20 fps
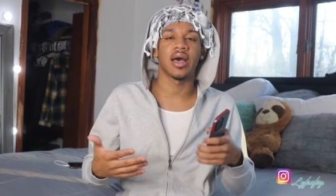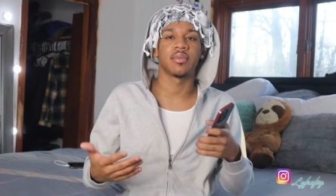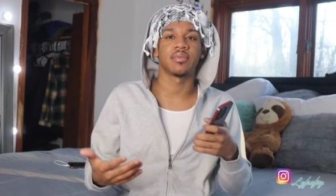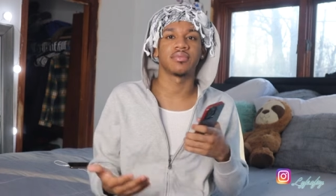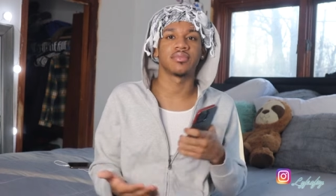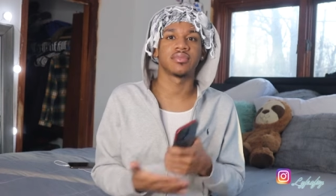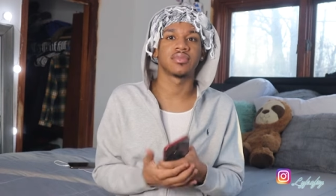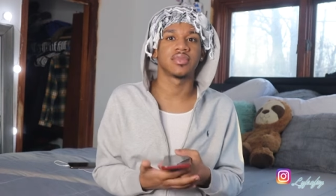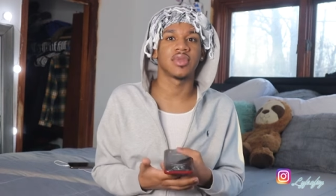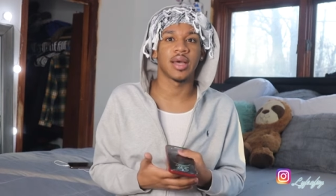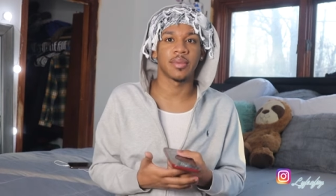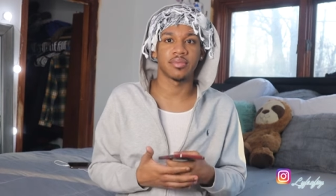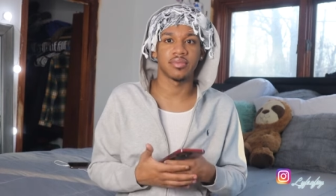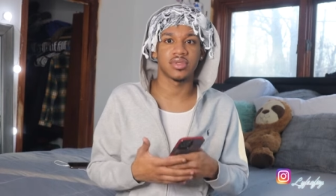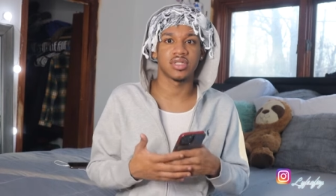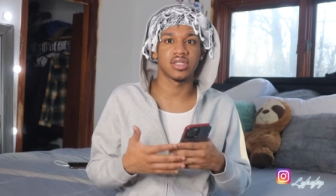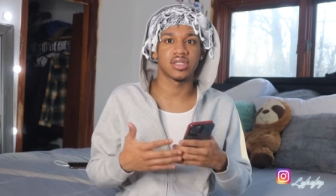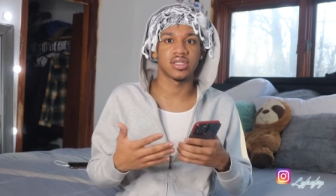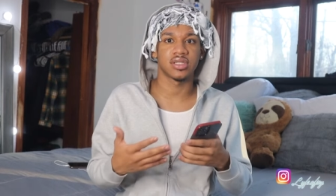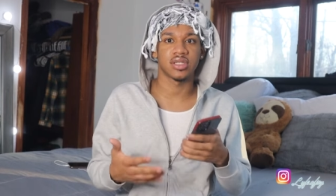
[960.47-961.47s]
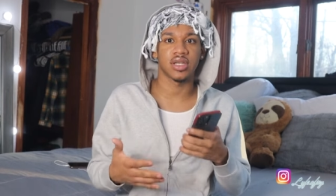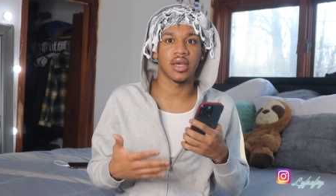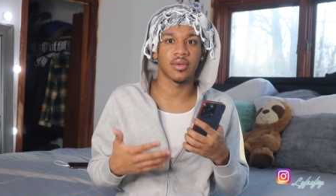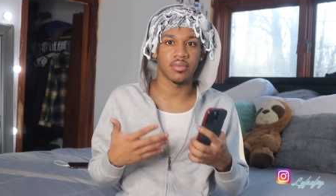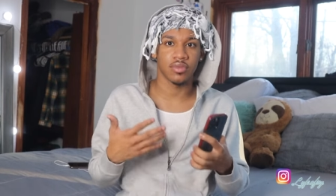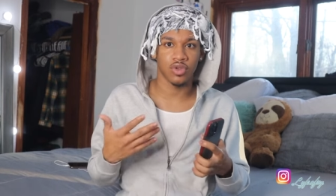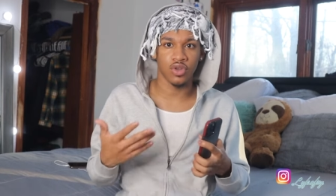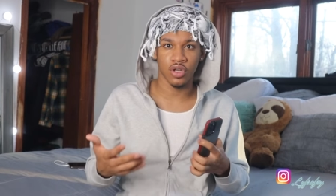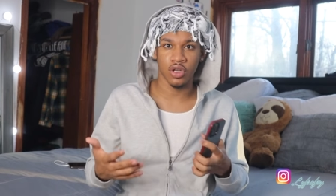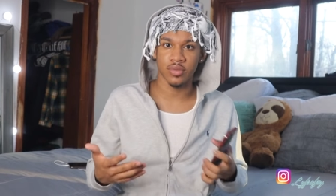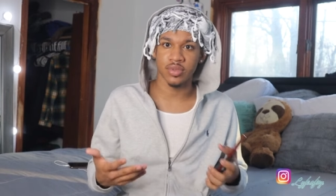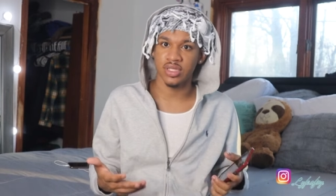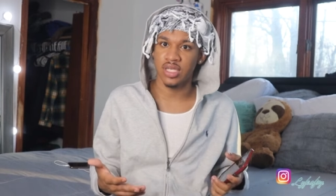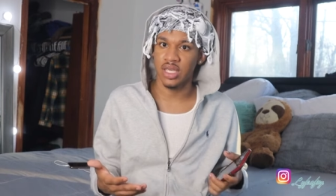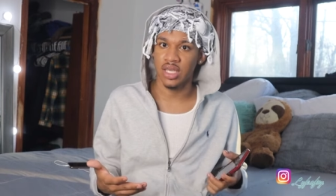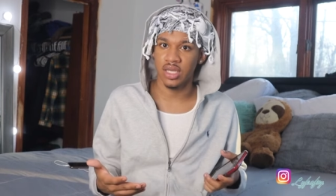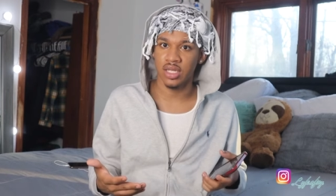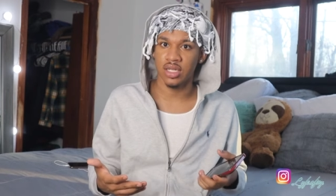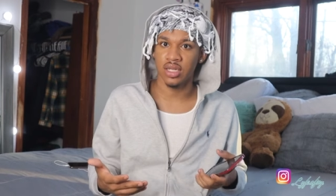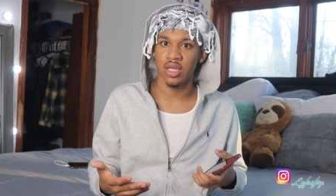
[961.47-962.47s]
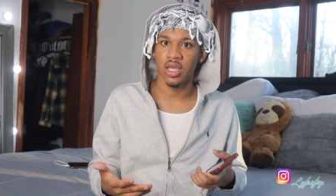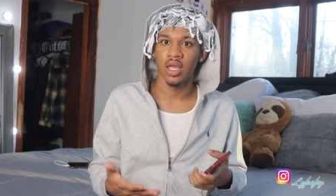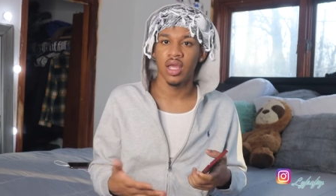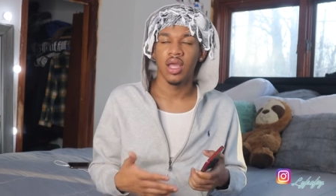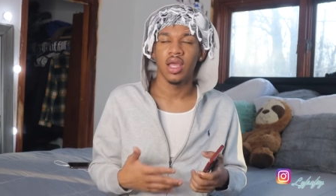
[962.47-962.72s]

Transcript: I'm I'm just I'm, you know what I'm saying.